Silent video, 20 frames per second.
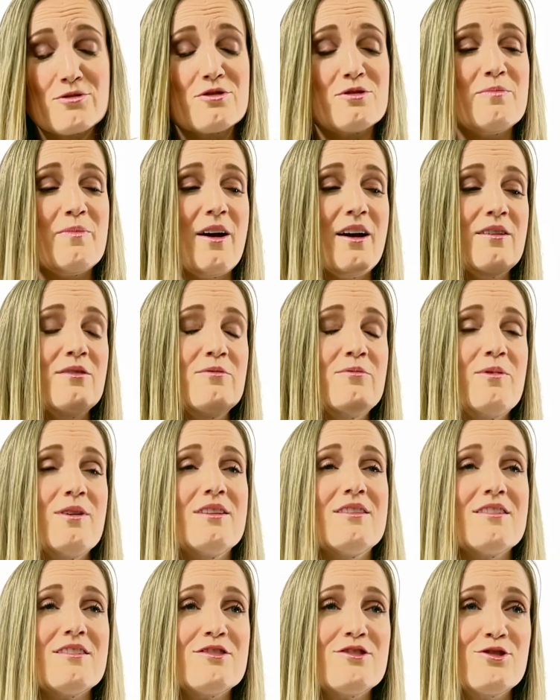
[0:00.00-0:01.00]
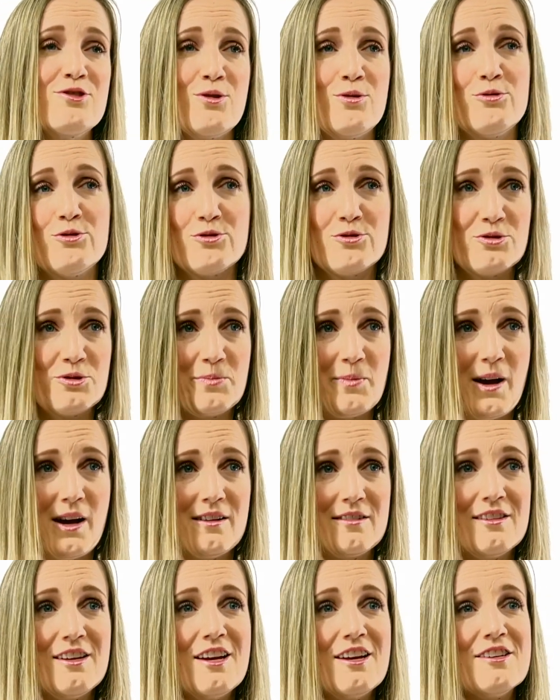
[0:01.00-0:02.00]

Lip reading: smile with a social smile.